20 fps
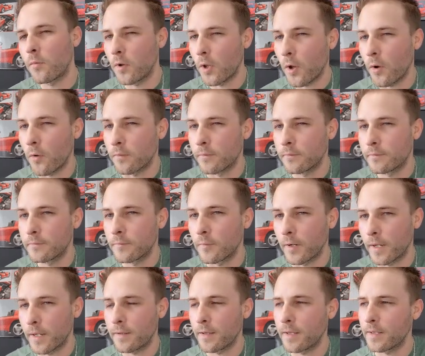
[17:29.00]
know,
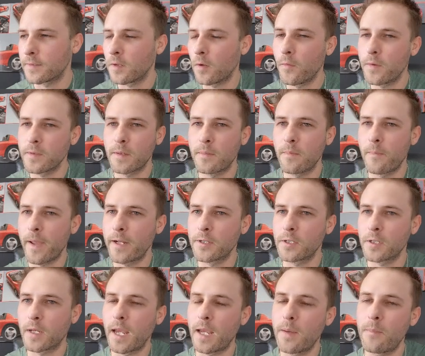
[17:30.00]
right? It's always a
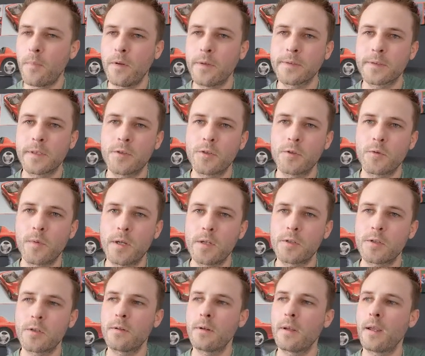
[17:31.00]
magic 8-ball
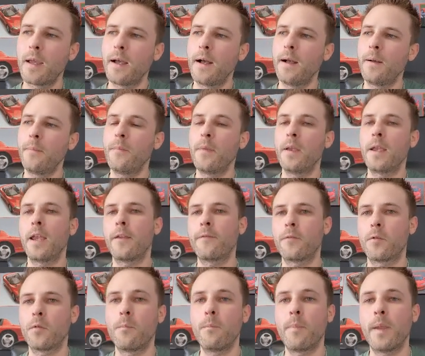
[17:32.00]
situation. If
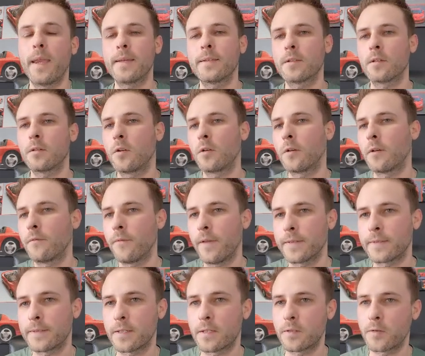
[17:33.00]
you base your
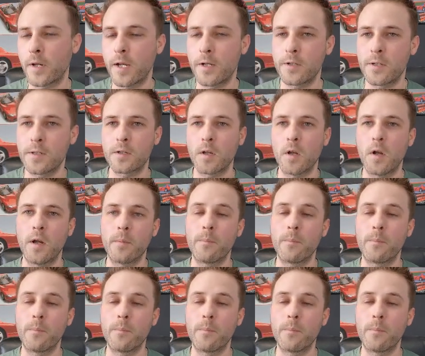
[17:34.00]
investing strategies on